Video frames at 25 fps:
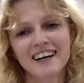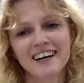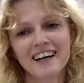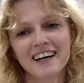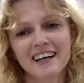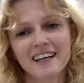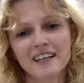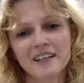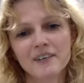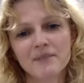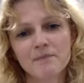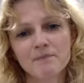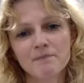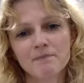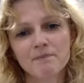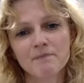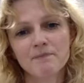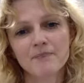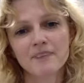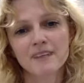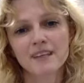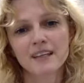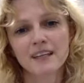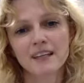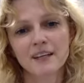
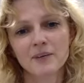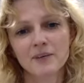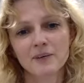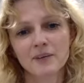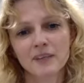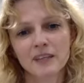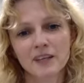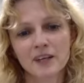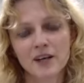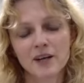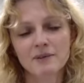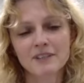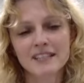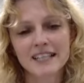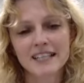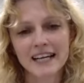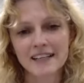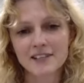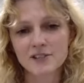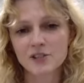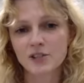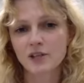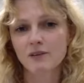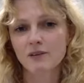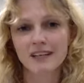We can always
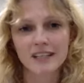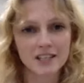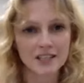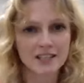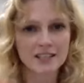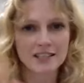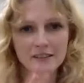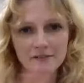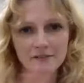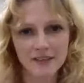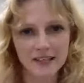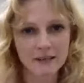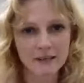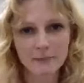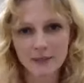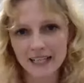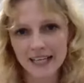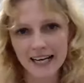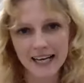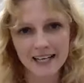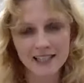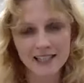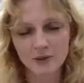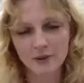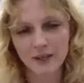answer questions if
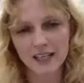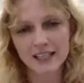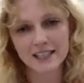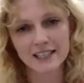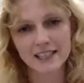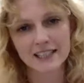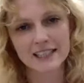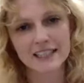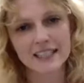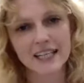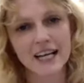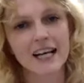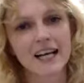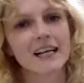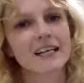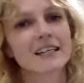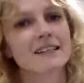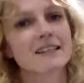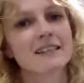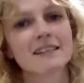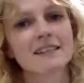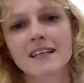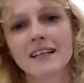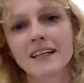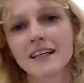anybody has questions,
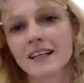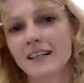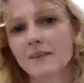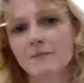guys.